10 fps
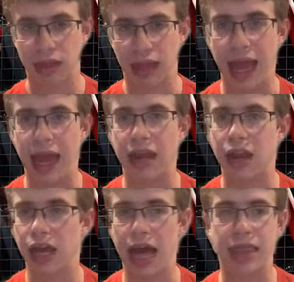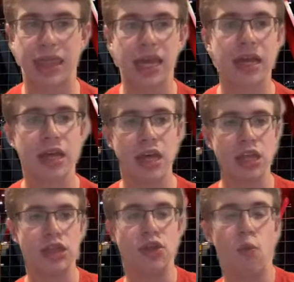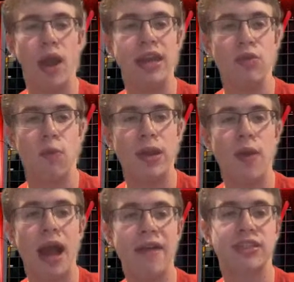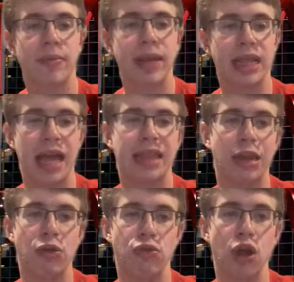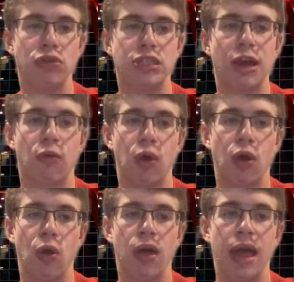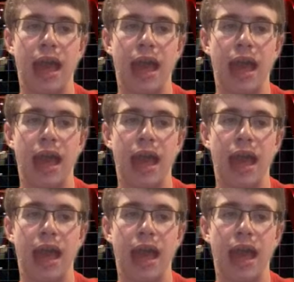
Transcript: And I think when you have somebody like that who knows their role